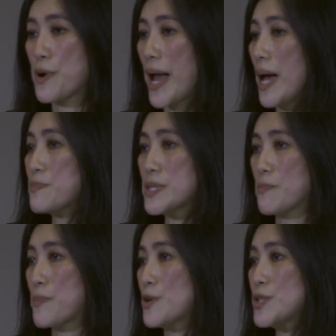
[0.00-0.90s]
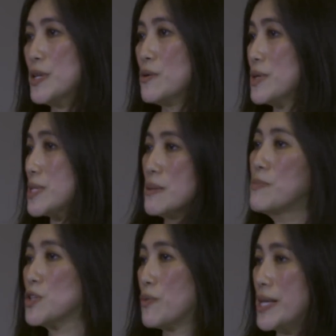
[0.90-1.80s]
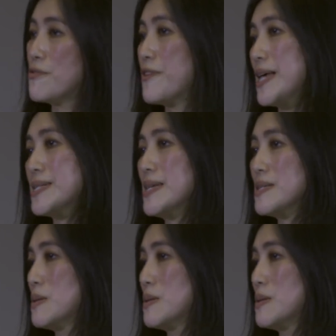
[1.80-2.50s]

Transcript: perhaps a person who is in between phases,